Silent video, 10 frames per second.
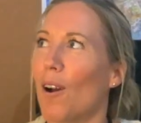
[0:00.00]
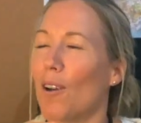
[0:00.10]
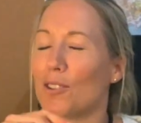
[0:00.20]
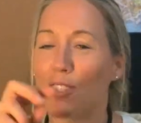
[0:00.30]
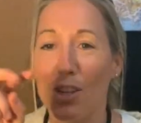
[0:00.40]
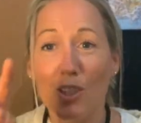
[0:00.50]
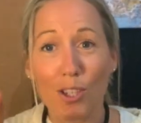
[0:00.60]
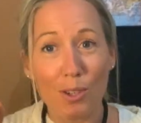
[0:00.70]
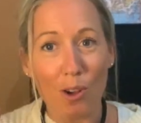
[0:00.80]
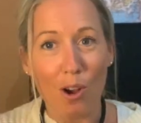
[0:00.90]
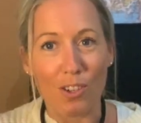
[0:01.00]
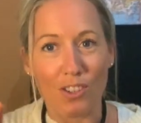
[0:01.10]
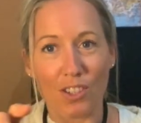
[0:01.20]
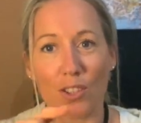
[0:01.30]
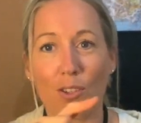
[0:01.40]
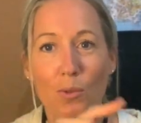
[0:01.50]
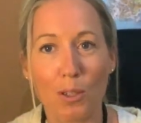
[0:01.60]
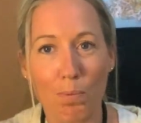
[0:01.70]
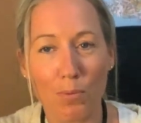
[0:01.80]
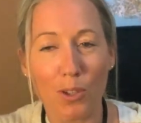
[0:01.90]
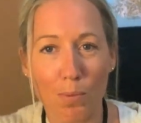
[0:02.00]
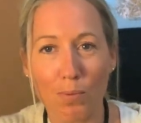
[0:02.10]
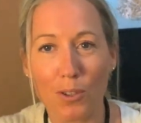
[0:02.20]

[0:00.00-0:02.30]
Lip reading: So the two cons. So there's always two.